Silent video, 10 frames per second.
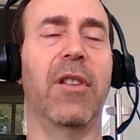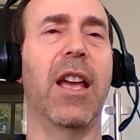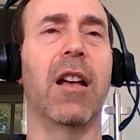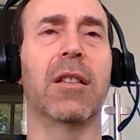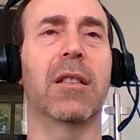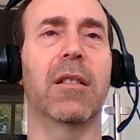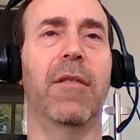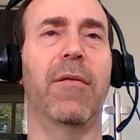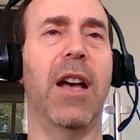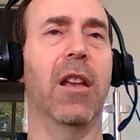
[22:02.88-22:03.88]
everything
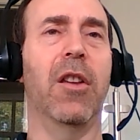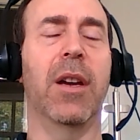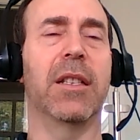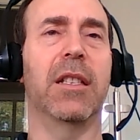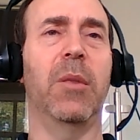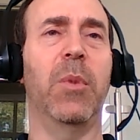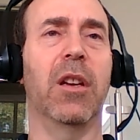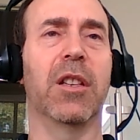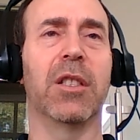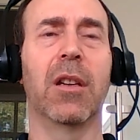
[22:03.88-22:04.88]
else valid USD,
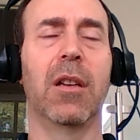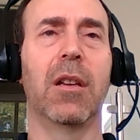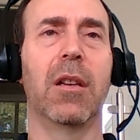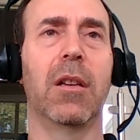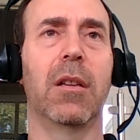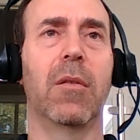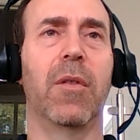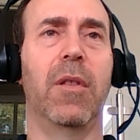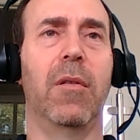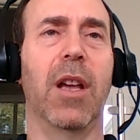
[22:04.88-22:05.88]
because
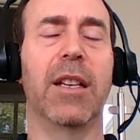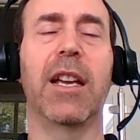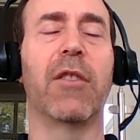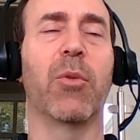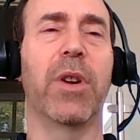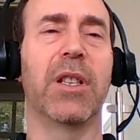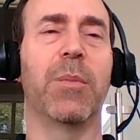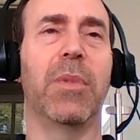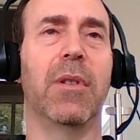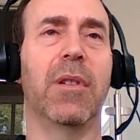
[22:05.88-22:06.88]
a central
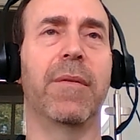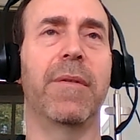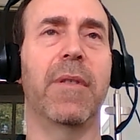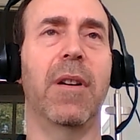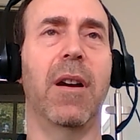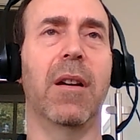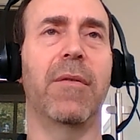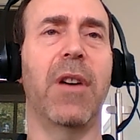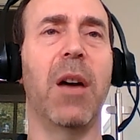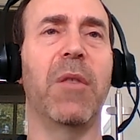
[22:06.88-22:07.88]
principle of
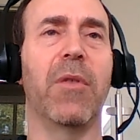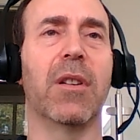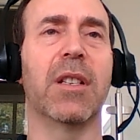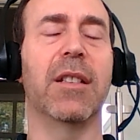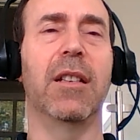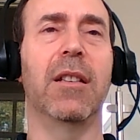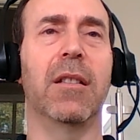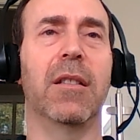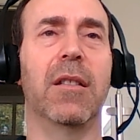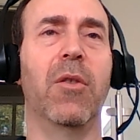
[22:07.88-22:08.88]
Omniverse
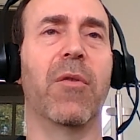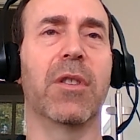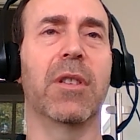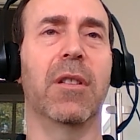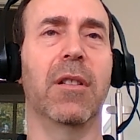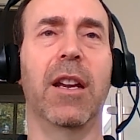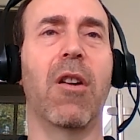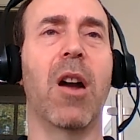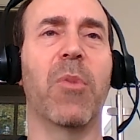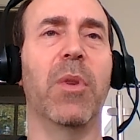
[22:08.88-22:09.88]
is universal
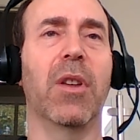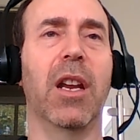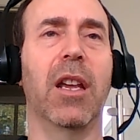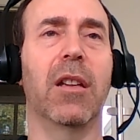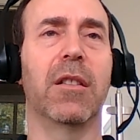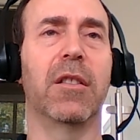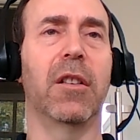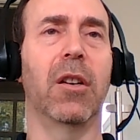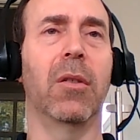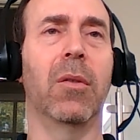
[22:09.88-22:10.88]
interoperability.
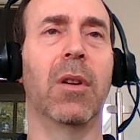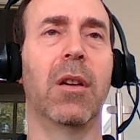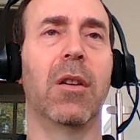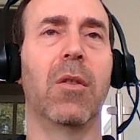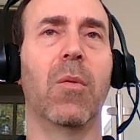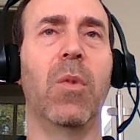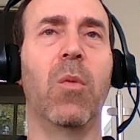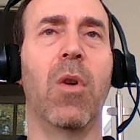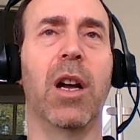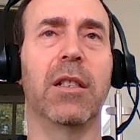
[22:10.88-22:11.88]
So
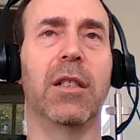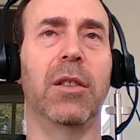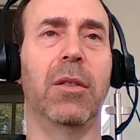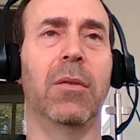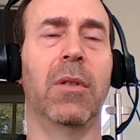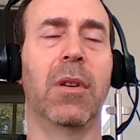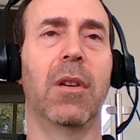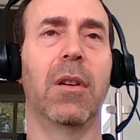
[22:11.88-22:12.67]
we want to